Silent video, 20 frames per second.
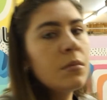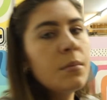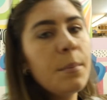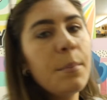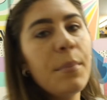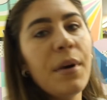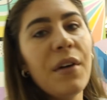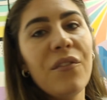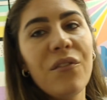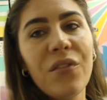
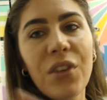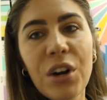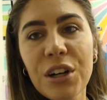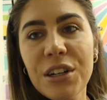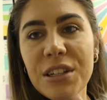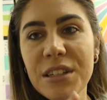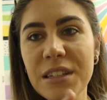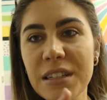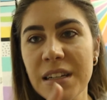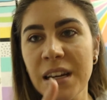But
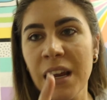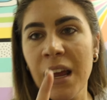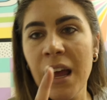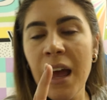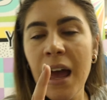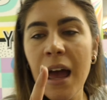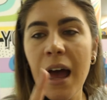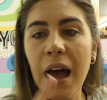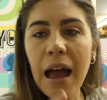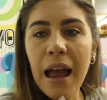first,
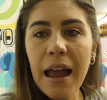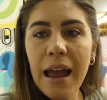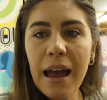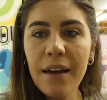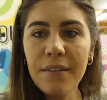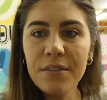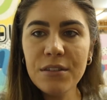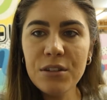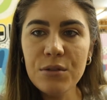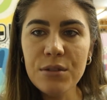I
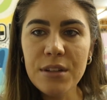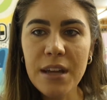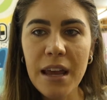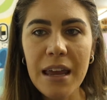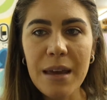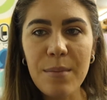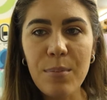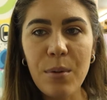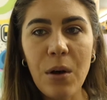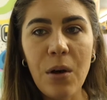have to
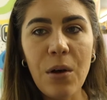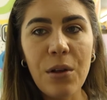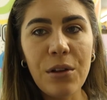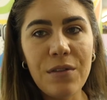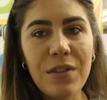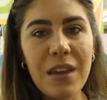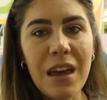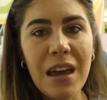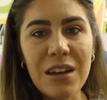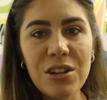tape all of
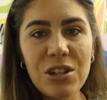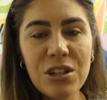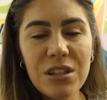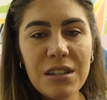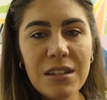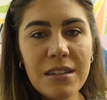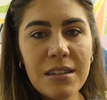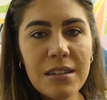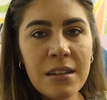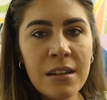the
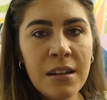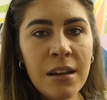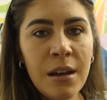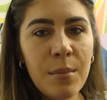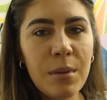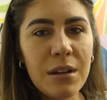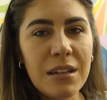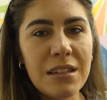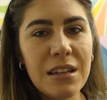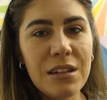edges
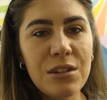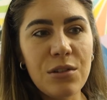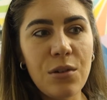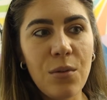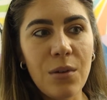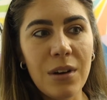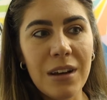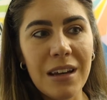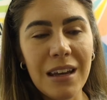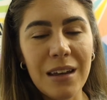because I don't
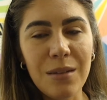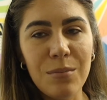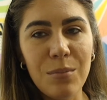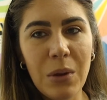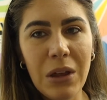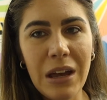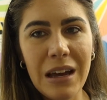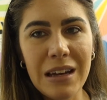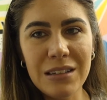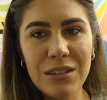want to get
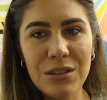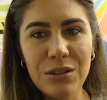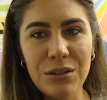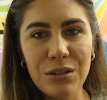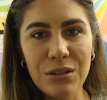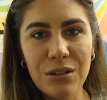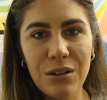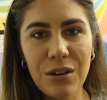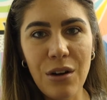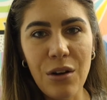
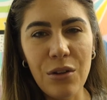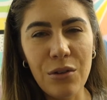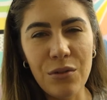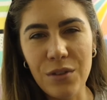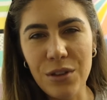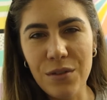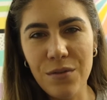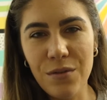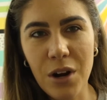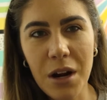plaster all over
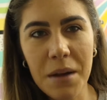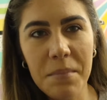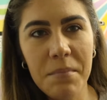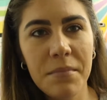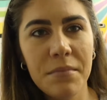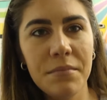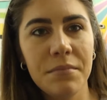the frame.